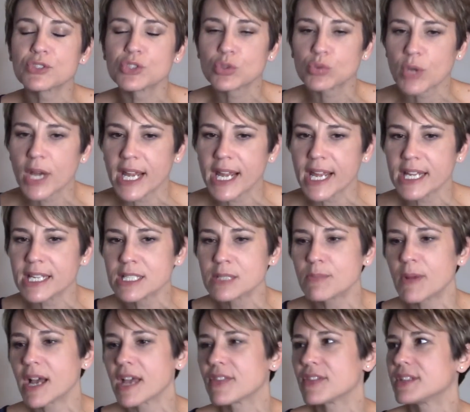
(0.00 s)
drained
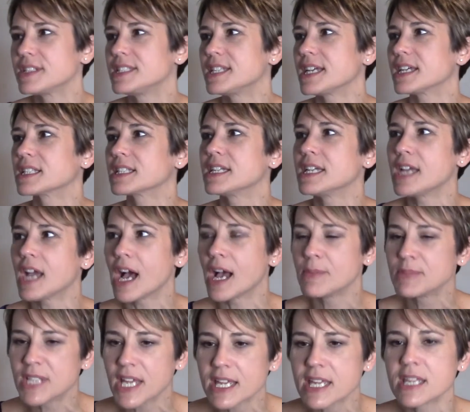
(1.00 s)
by the daily I'm
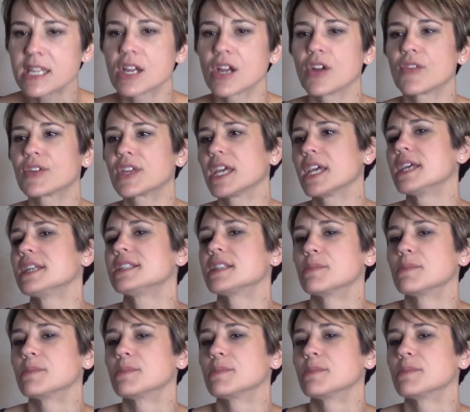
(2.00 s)
taking care of kids,